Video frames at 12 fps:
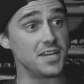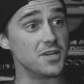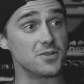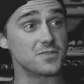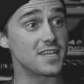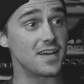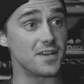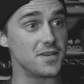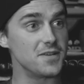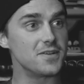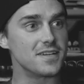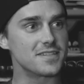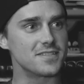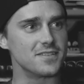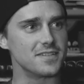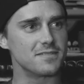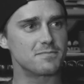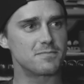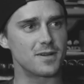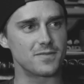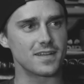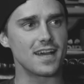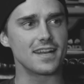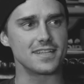And he knows how to do it, so
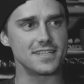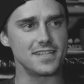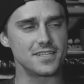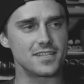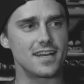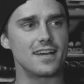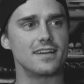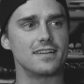perfect guy to teach, yeah.